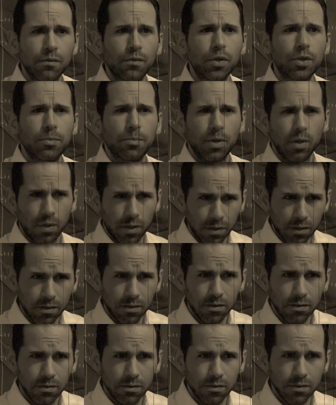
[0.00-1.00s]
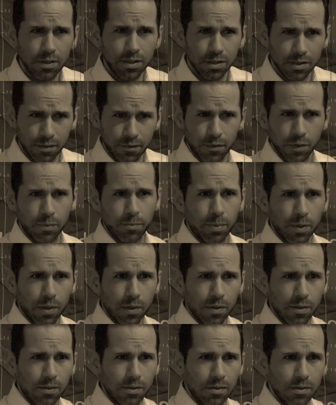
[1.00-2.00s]
Football. This is
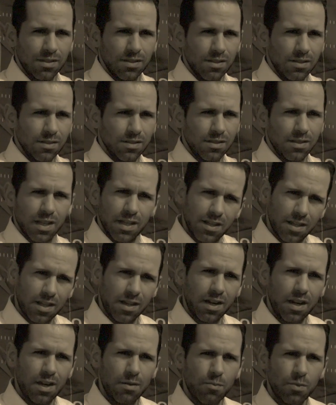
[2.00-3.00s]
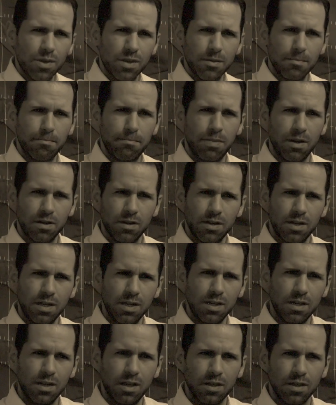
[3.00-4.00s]
football. Is that the game with the
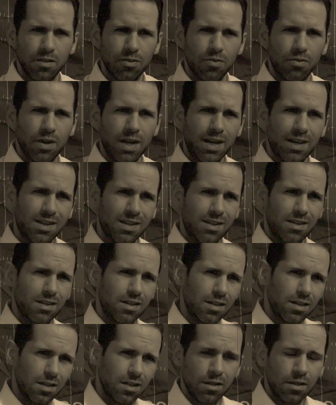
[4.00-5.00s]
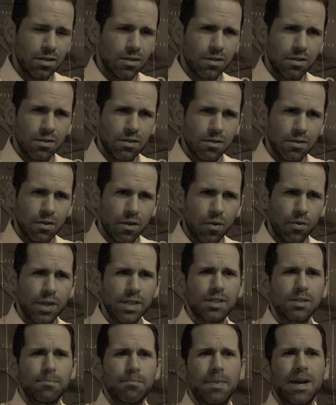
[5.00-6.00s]
birdie and the racket? Oh,
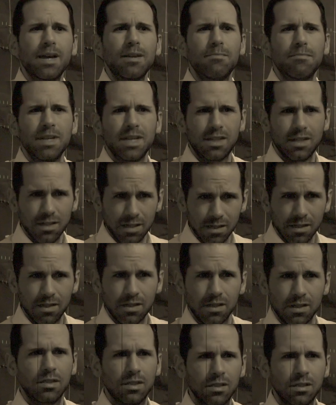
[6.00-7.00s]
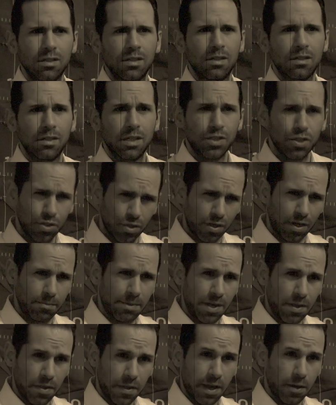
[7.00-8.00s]
that's badminton. Let's talk
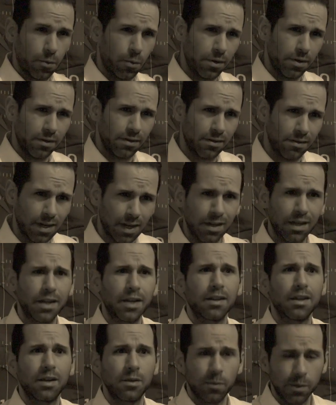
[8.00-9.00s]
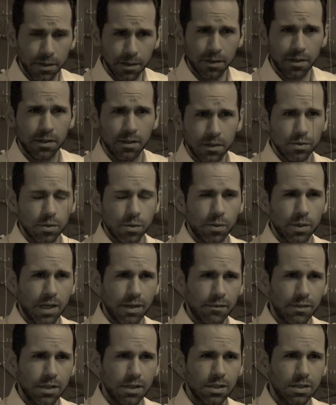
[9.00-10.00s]
about that one. I like that one. So we
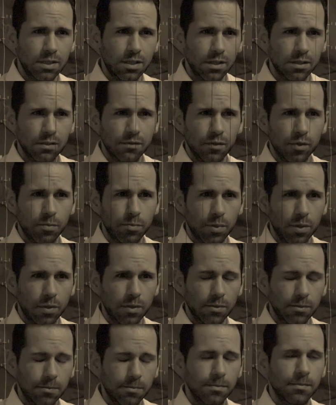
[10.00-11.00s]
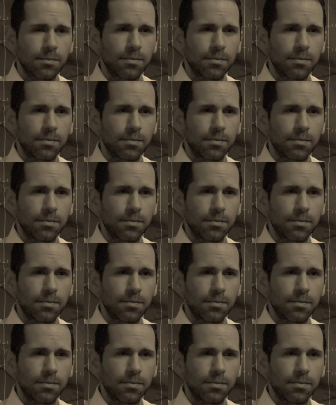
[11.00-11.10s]
have to discuss football.